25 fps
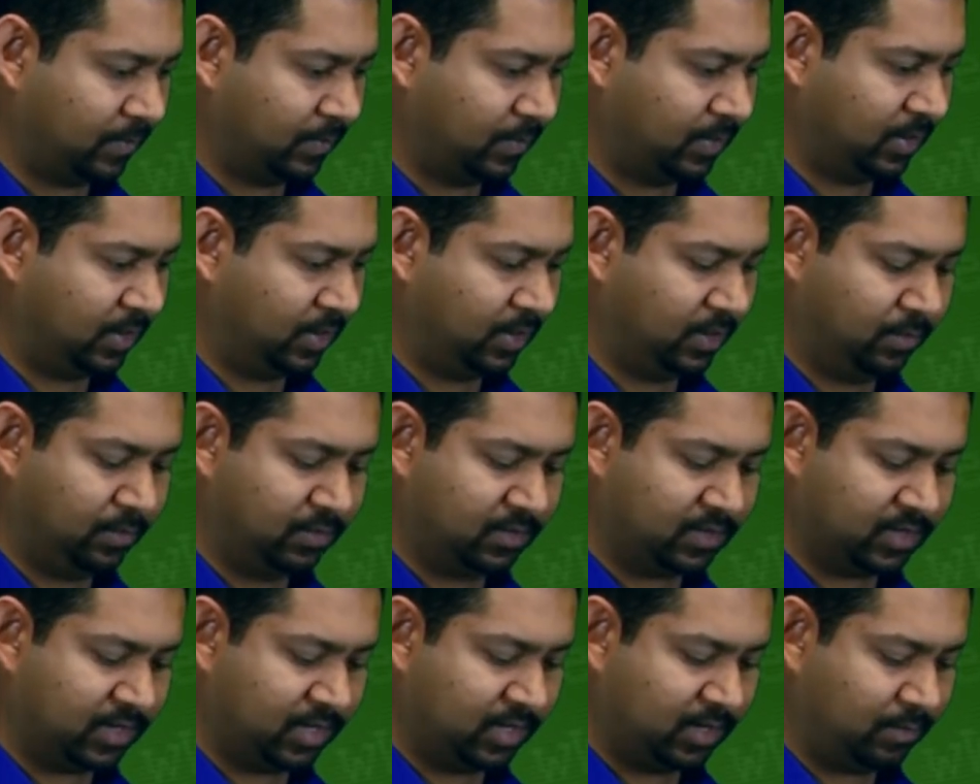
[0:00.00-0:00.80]
And
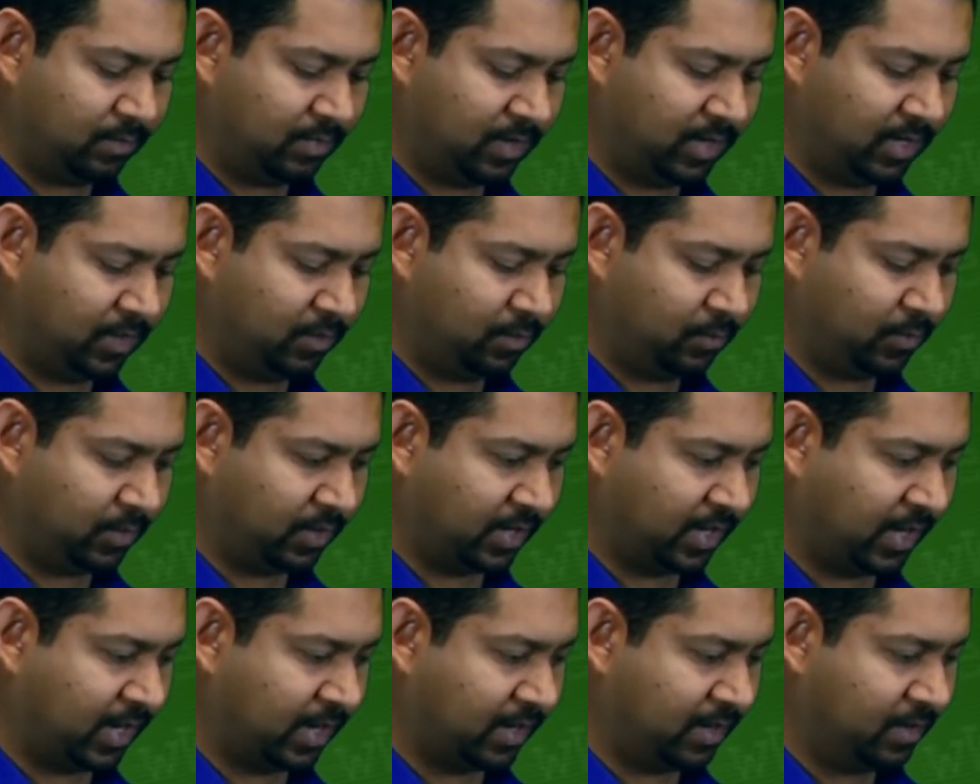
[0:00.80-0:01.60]
inside main,
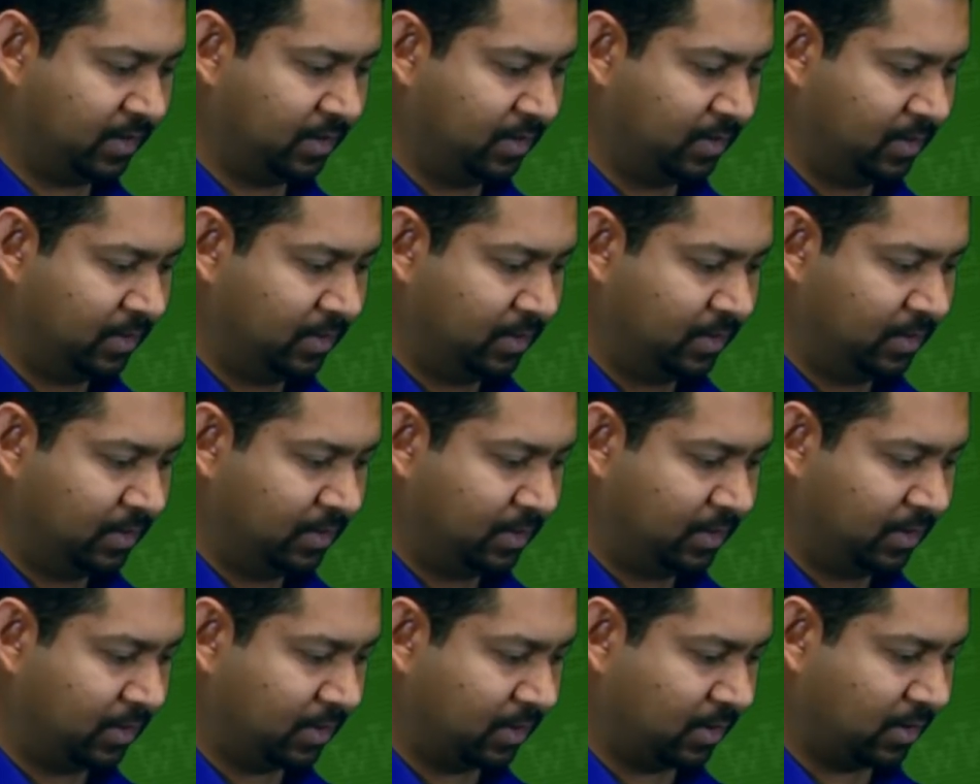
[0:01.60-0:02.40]
we'll add
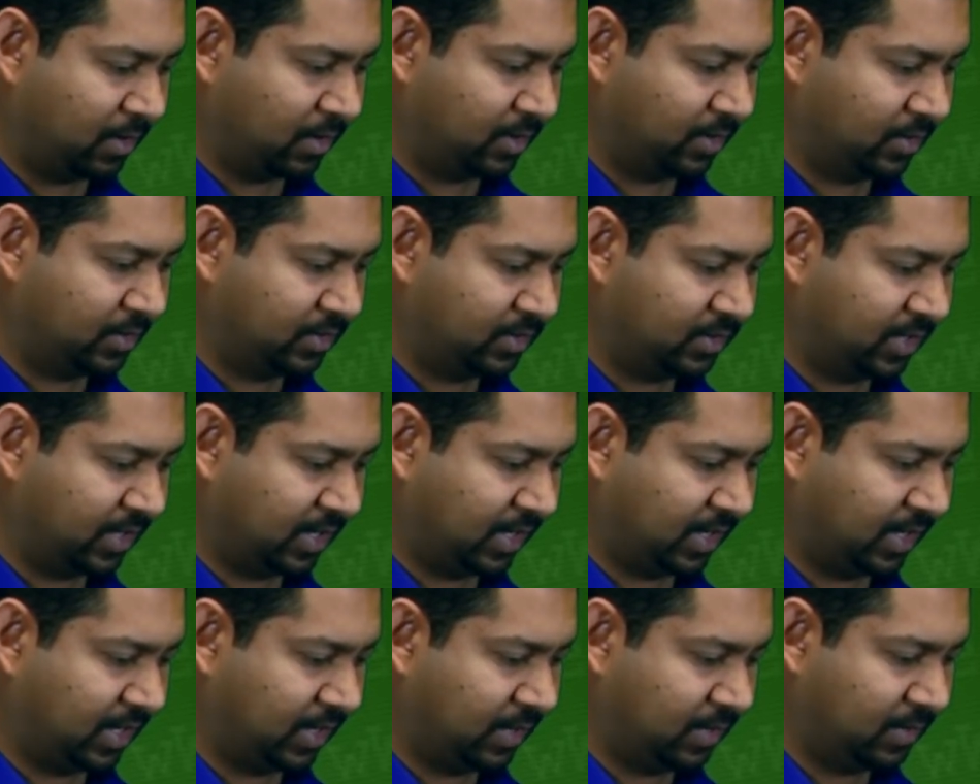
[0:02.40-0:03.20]
an article
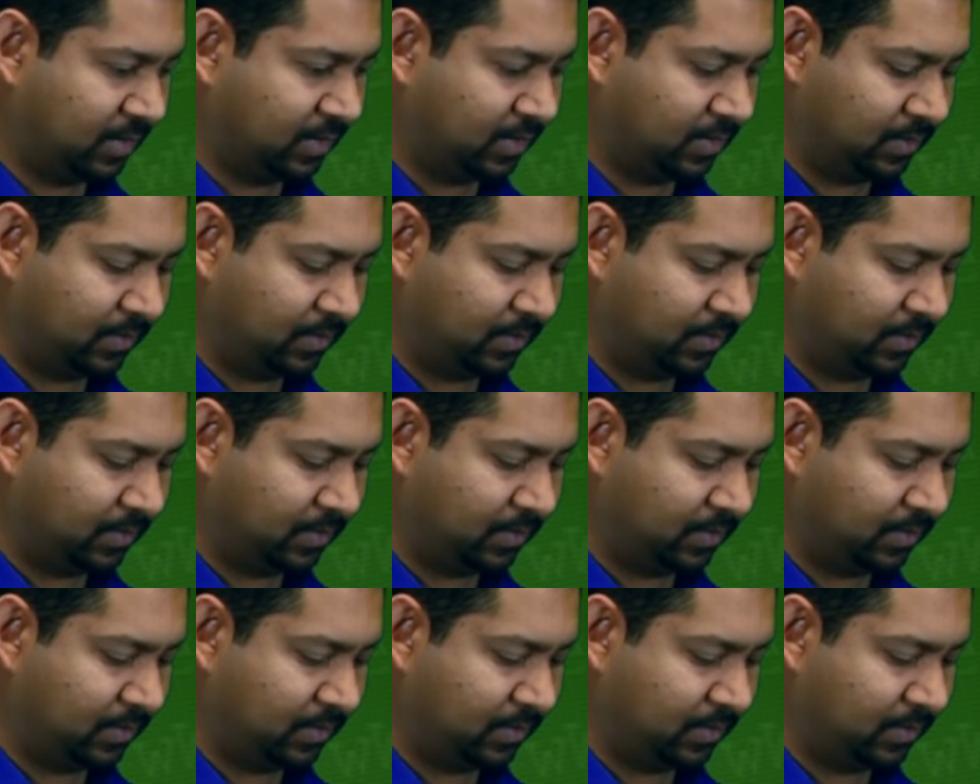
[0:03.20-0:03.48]
tag,